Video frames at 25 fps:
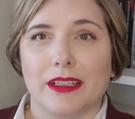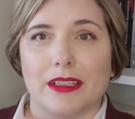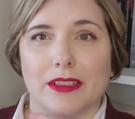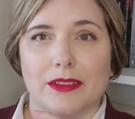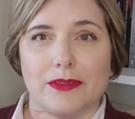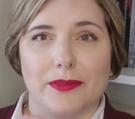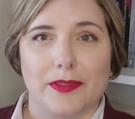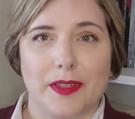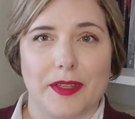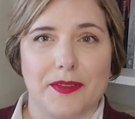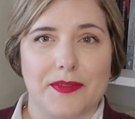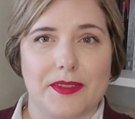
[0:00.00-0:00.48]

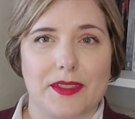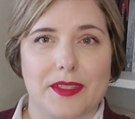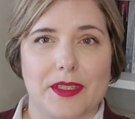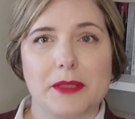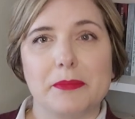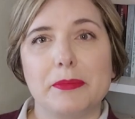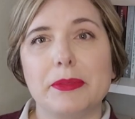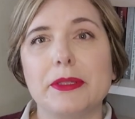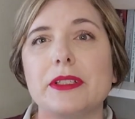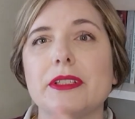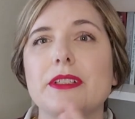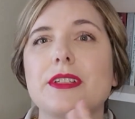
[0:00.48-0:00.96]
of 5-star
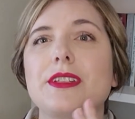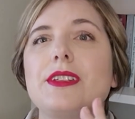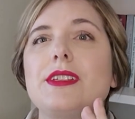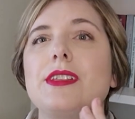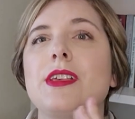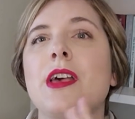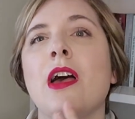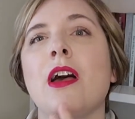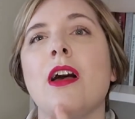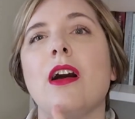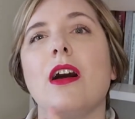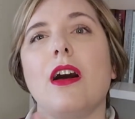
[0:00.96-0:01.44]
books
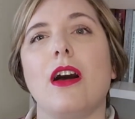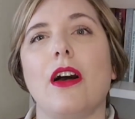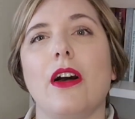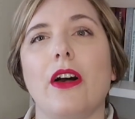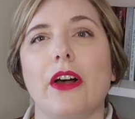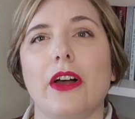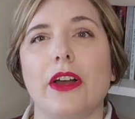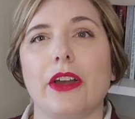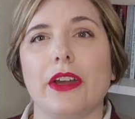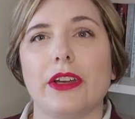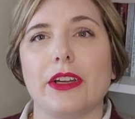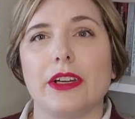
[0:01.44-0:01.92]

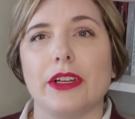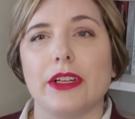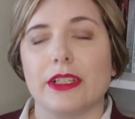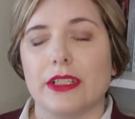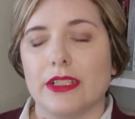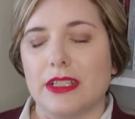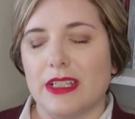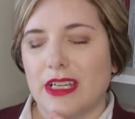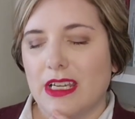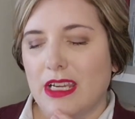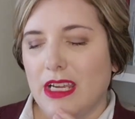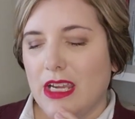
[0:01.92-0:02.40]

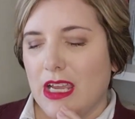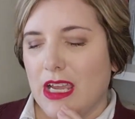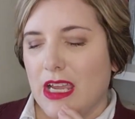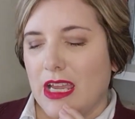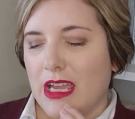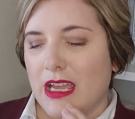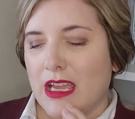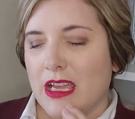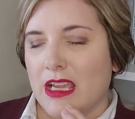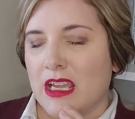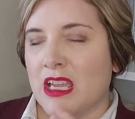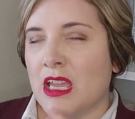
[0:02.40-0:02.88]
are
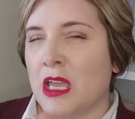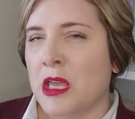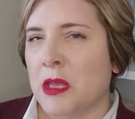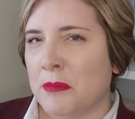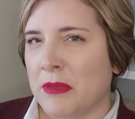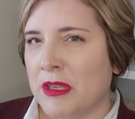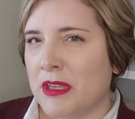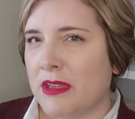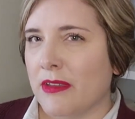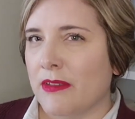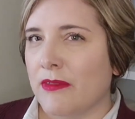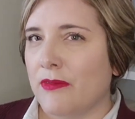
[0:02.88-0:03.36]

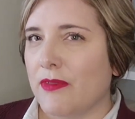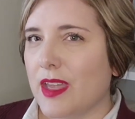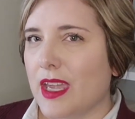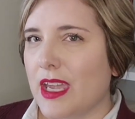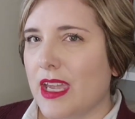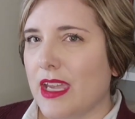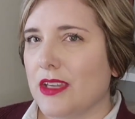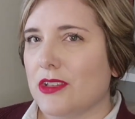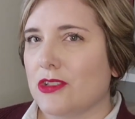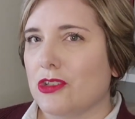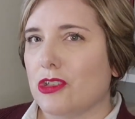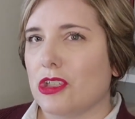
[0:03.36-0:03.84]
coming of
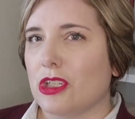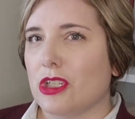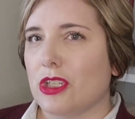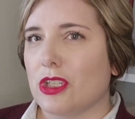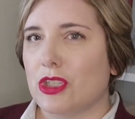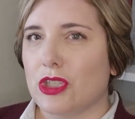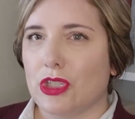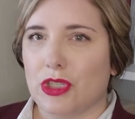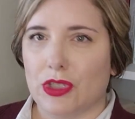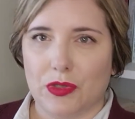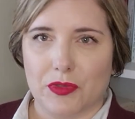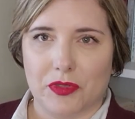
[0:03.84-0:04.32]
age
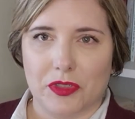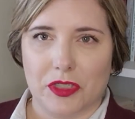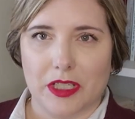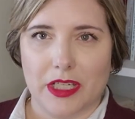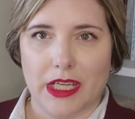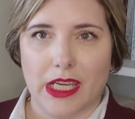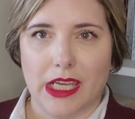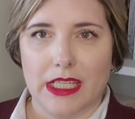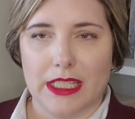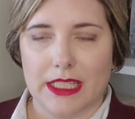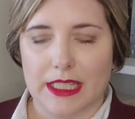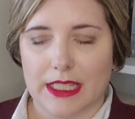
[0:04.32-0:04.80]

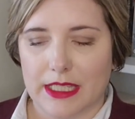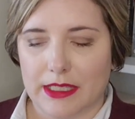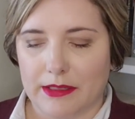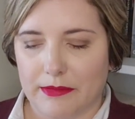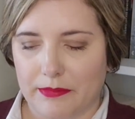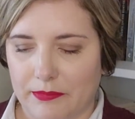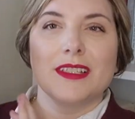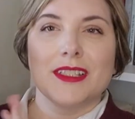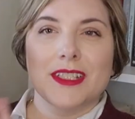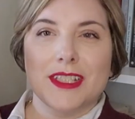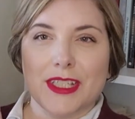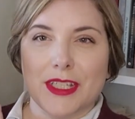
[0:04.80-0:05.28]
stories.
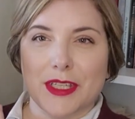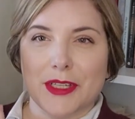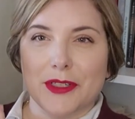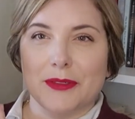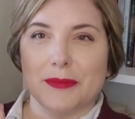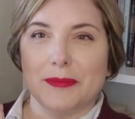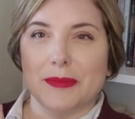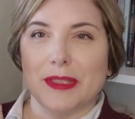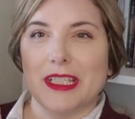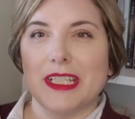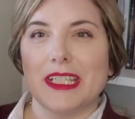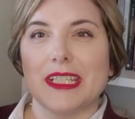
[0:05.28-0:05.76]
So
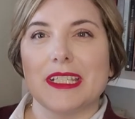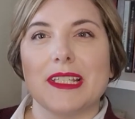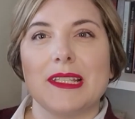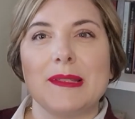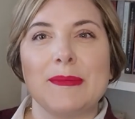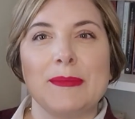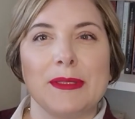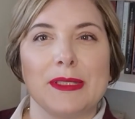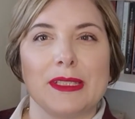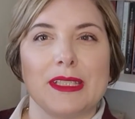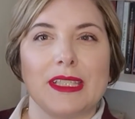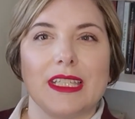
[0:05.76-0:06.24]
my next
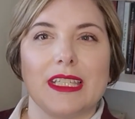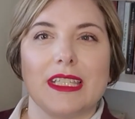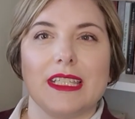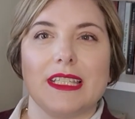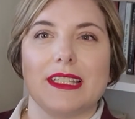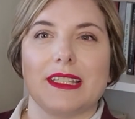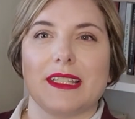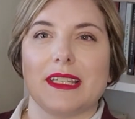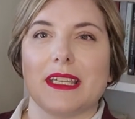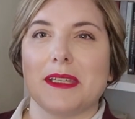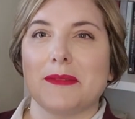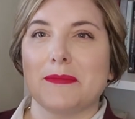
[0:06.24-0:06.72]
book is
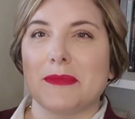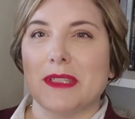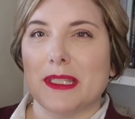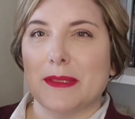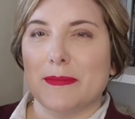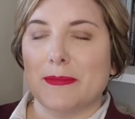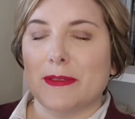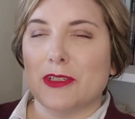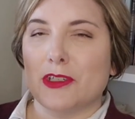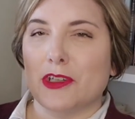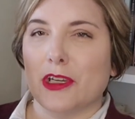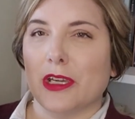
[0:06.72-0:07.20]
I Must
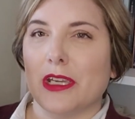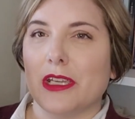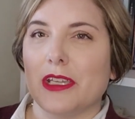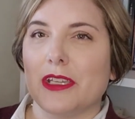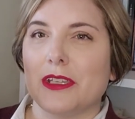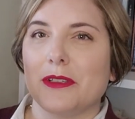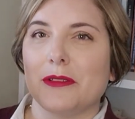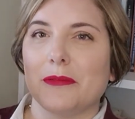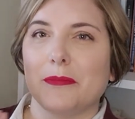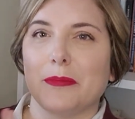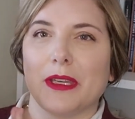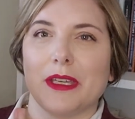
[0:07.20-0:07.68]
Betray
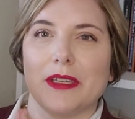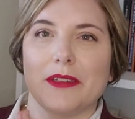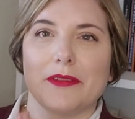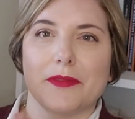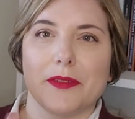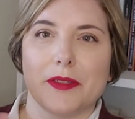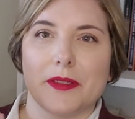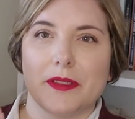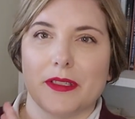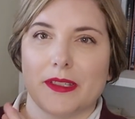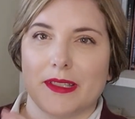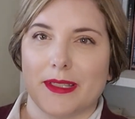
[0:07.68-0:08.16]
You by
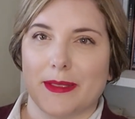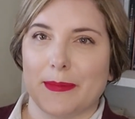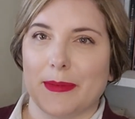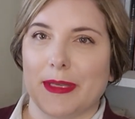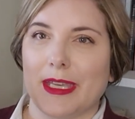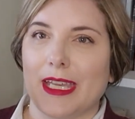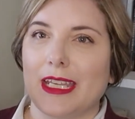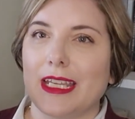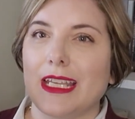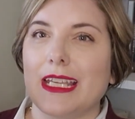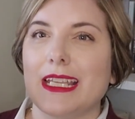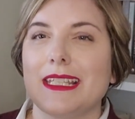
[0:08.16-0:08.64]
Ruta
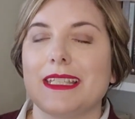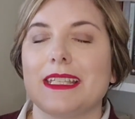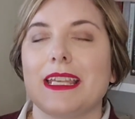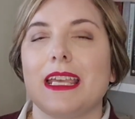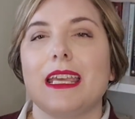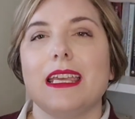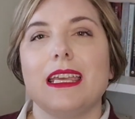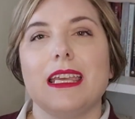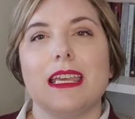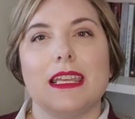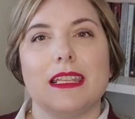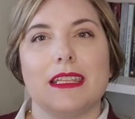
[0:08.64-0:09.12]
Sepetys.
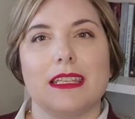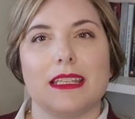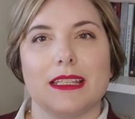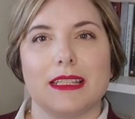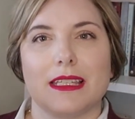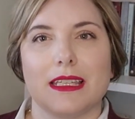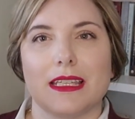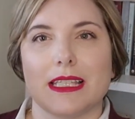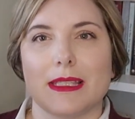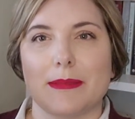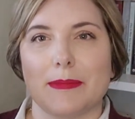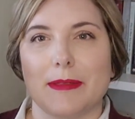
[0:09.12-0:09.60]
This
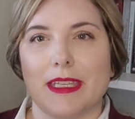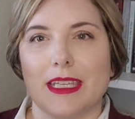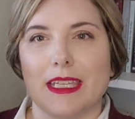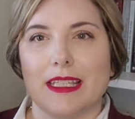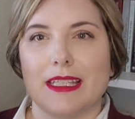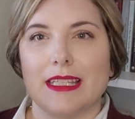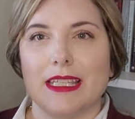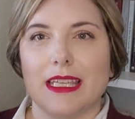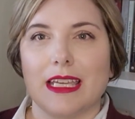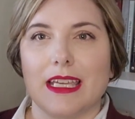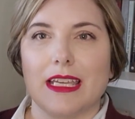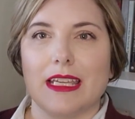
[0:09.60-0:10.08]
takes
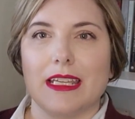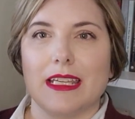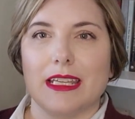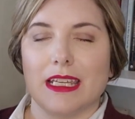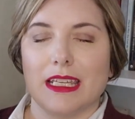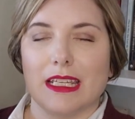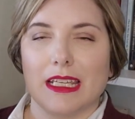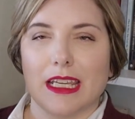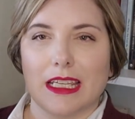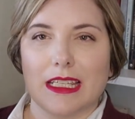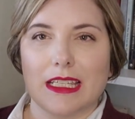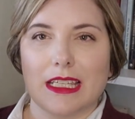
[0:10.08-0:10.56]
place in
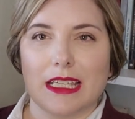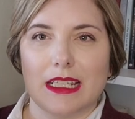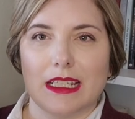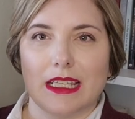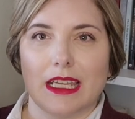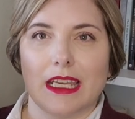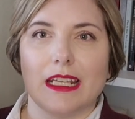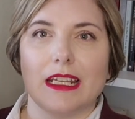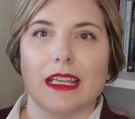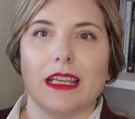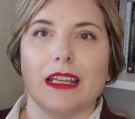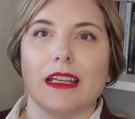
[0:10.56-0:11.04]

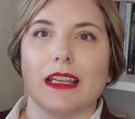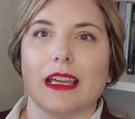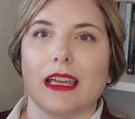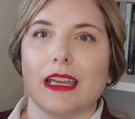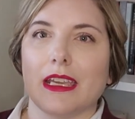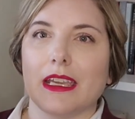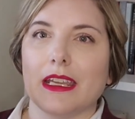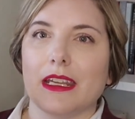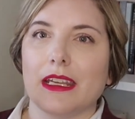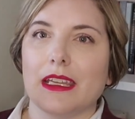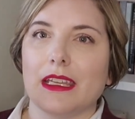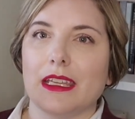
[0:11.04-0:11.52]

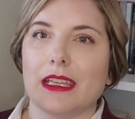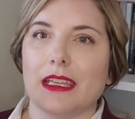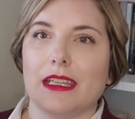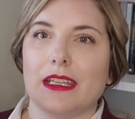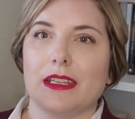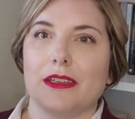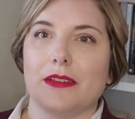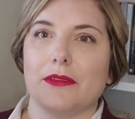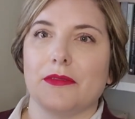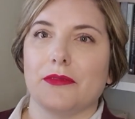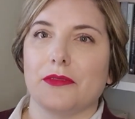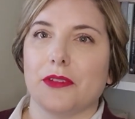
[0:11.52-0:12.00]
1989
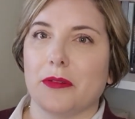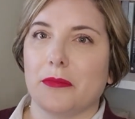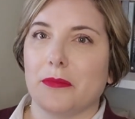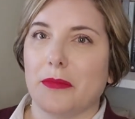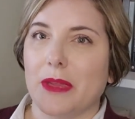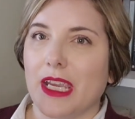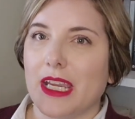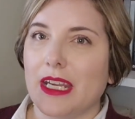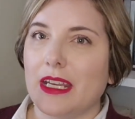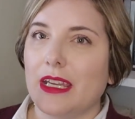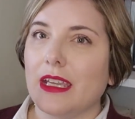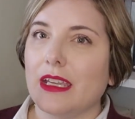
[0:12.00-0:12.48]
in
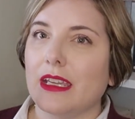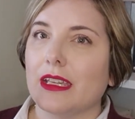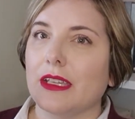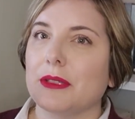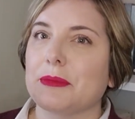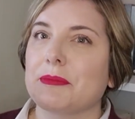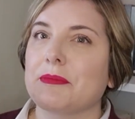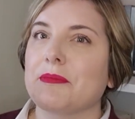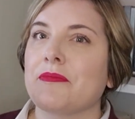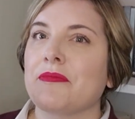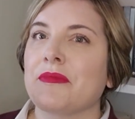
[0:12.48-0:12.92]
Romania,